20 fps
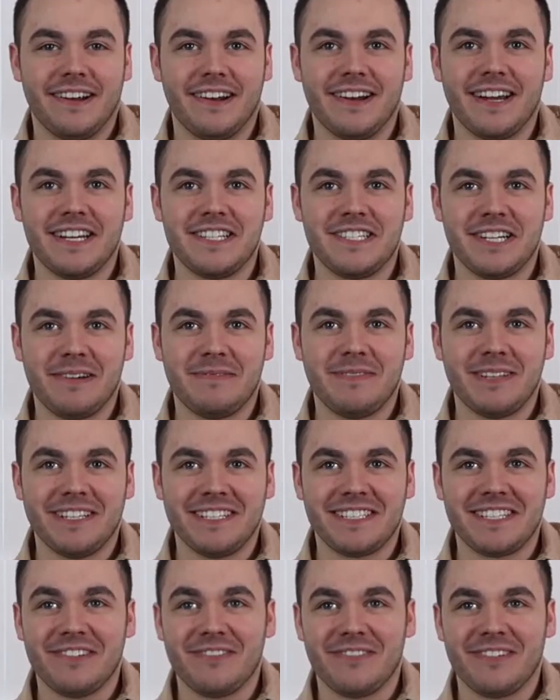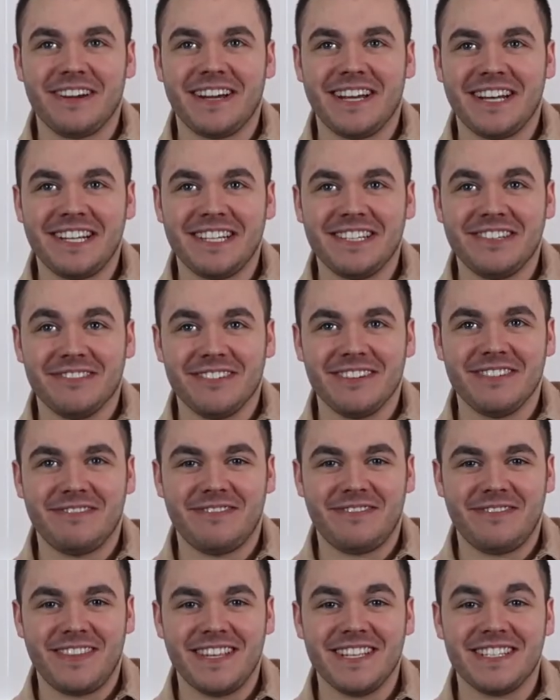All right, Jeremy, let's get right into it.
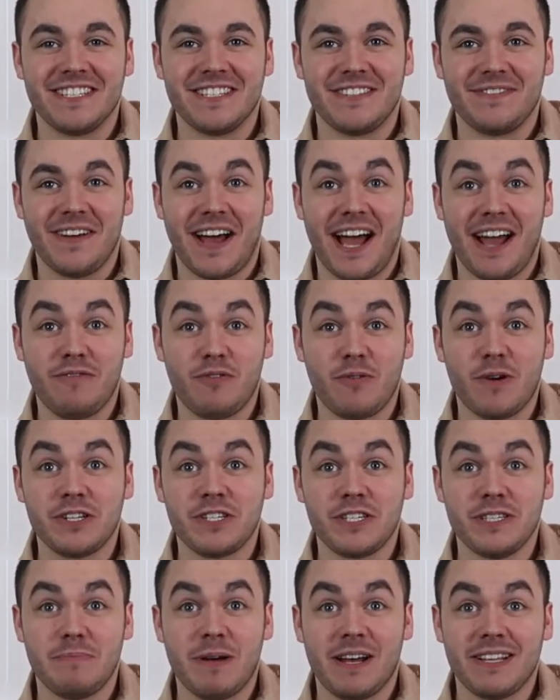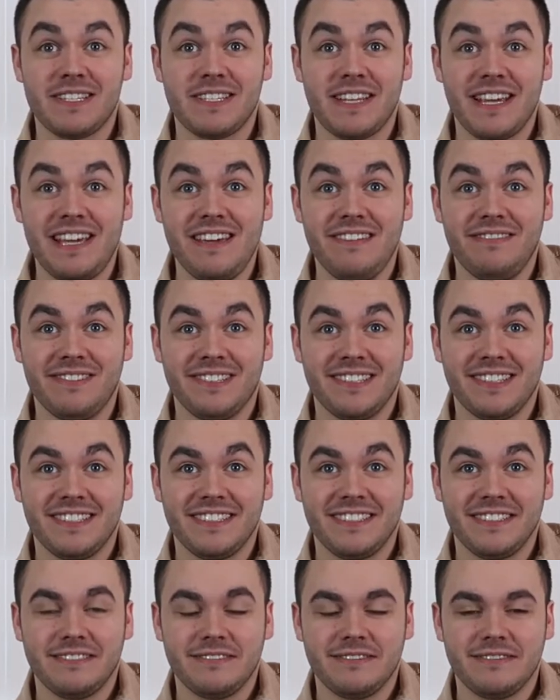This is five questions about Steve.
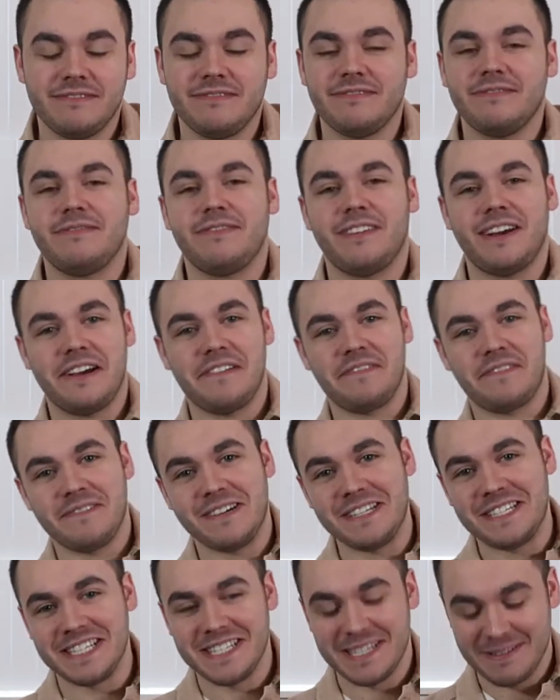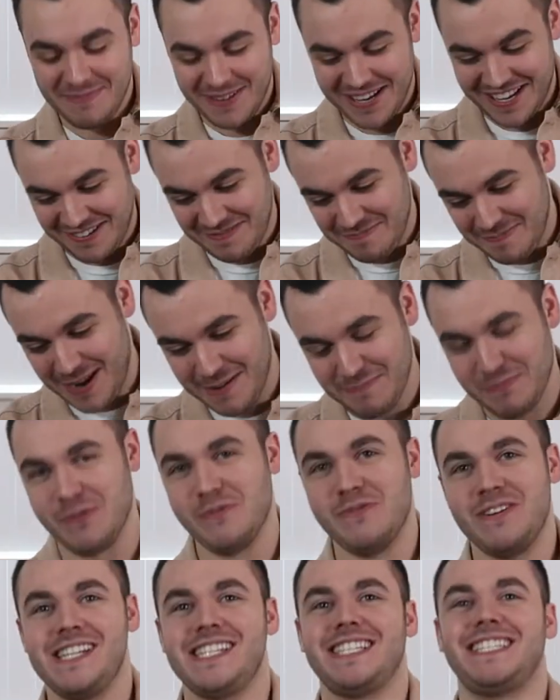Yes. Five questions about my
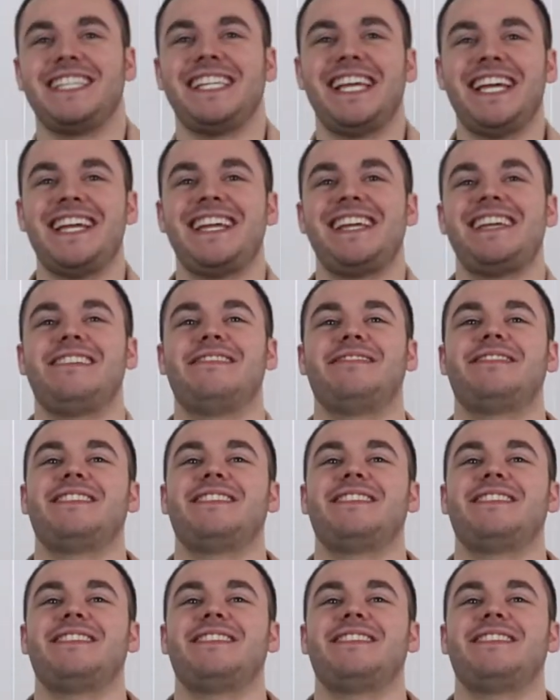boy Steve.